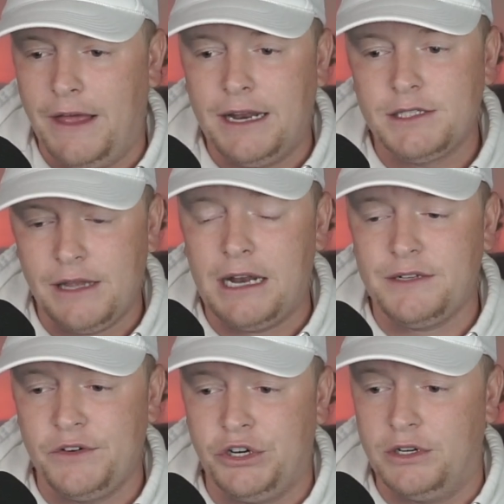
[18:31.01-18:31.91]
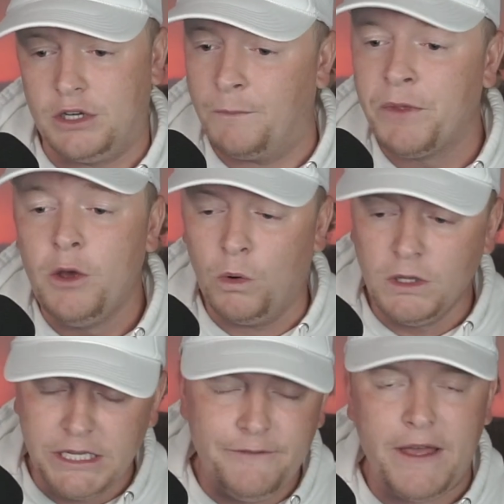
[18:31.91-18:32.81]
That is for sure. So
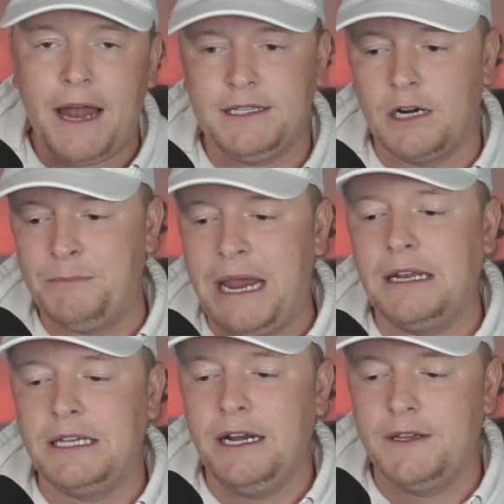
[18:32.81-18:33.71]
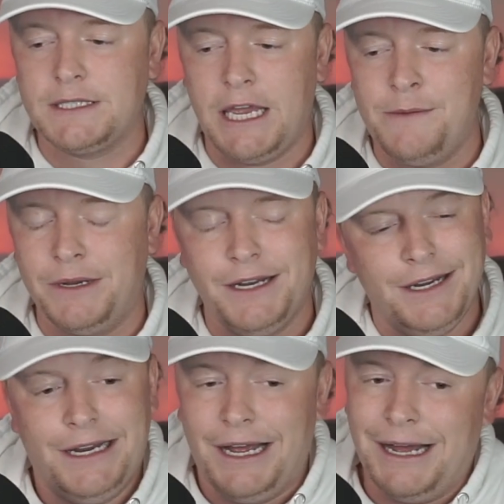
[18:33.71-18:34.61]
we'll leave that as our main lean in this game, but
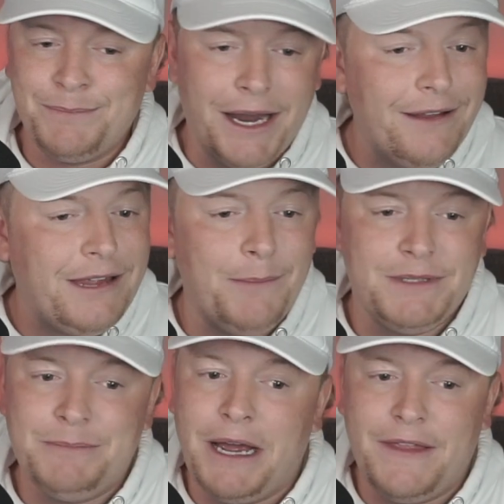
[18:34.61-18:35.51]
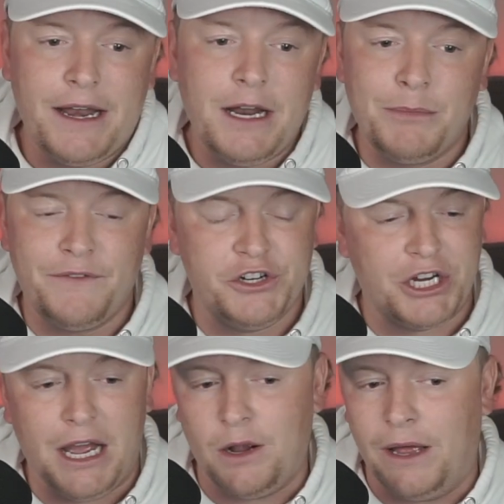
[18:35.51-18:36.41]
I'm kind of tempted by that number for
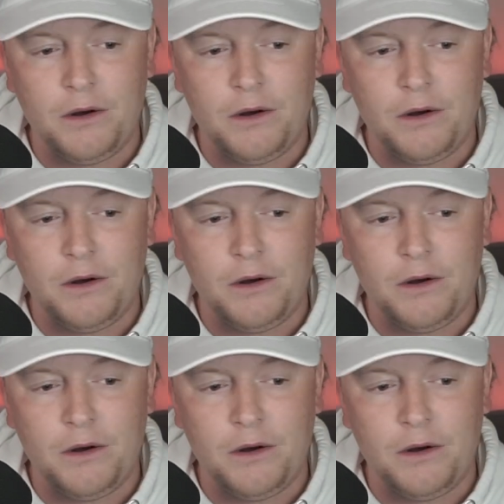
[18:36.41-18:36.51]
Chicago.